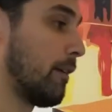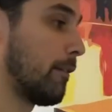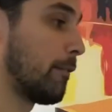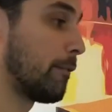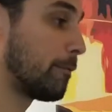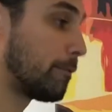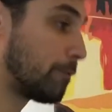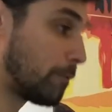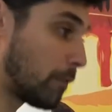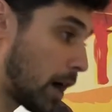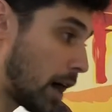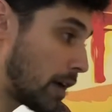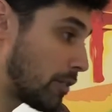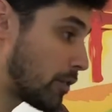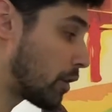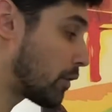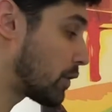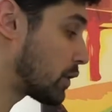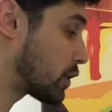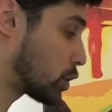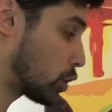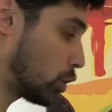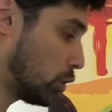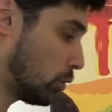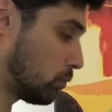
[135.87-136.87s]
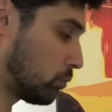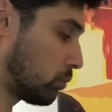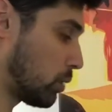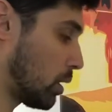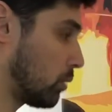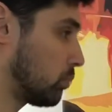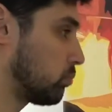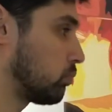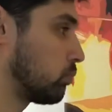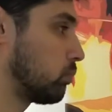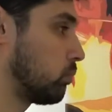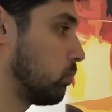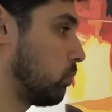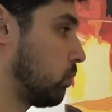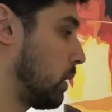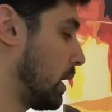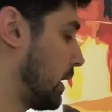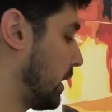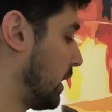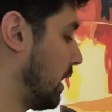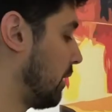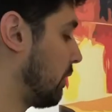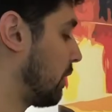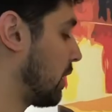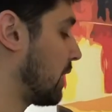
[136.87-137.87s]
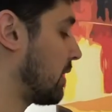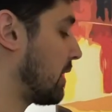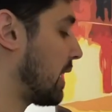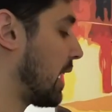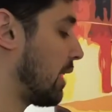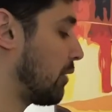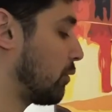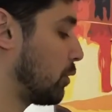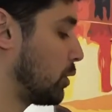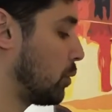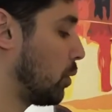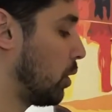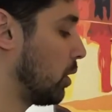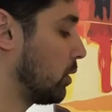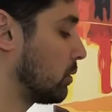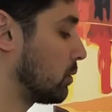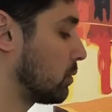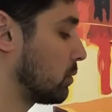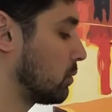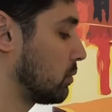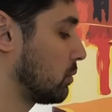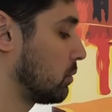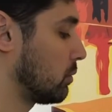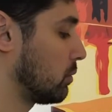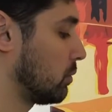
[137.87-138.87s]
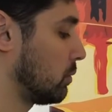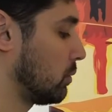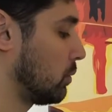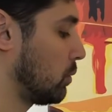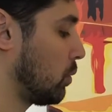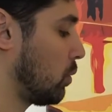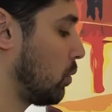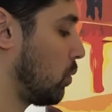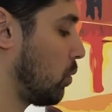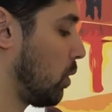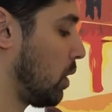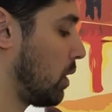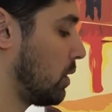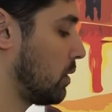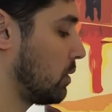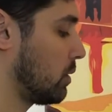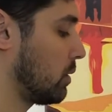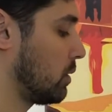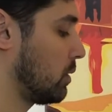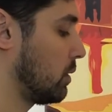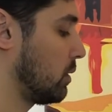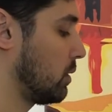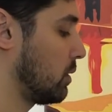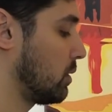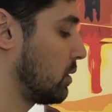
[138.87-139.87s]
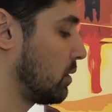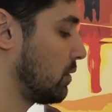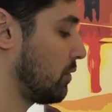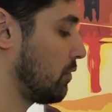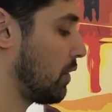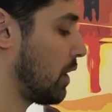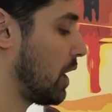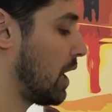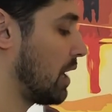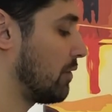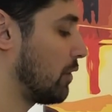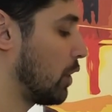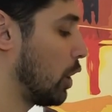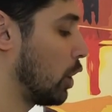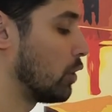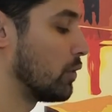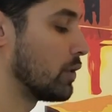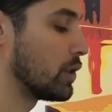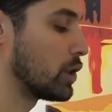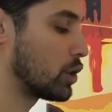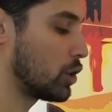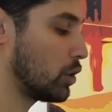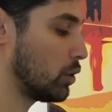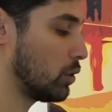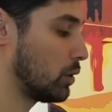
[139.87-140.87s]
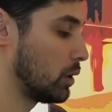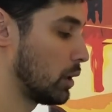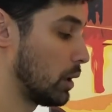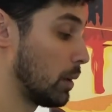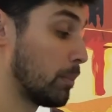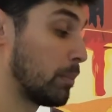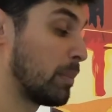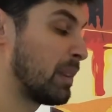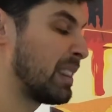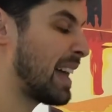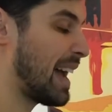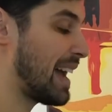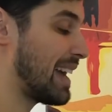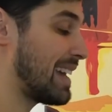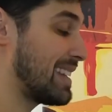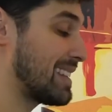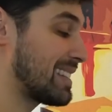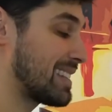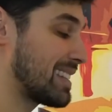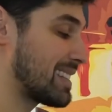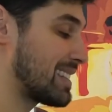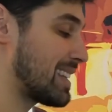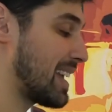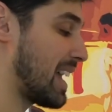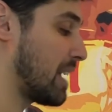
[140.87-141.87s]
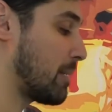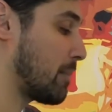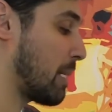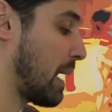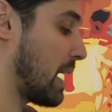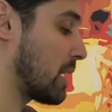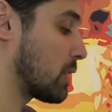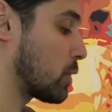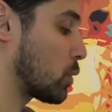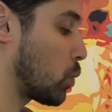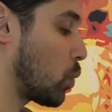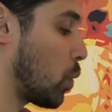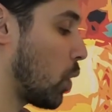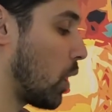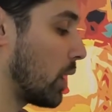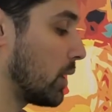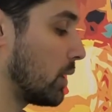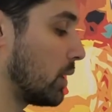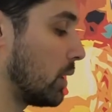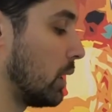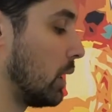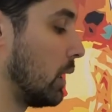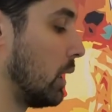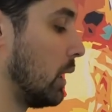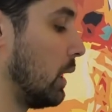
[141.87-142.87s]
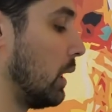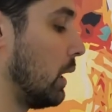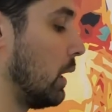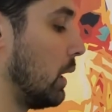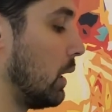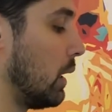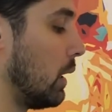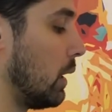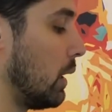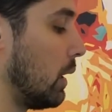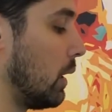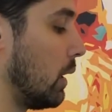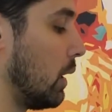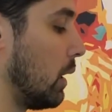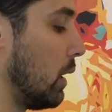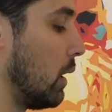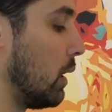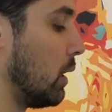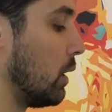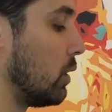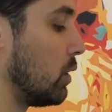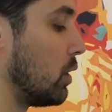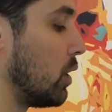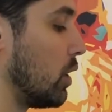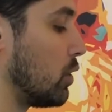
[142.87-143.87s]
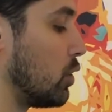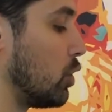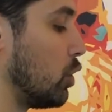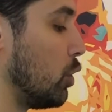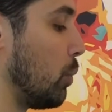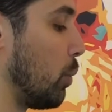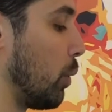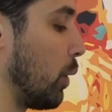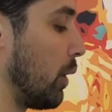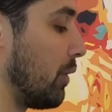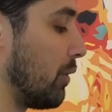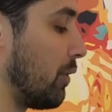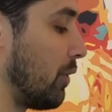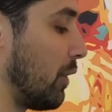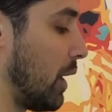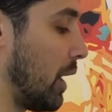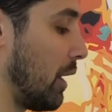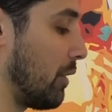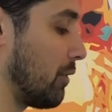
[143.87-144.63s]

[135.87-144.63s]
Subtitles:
5 over 2, well, we can leave it like that if we want. 1 to 5 over 2. But that is the same as a 1 to 2.5.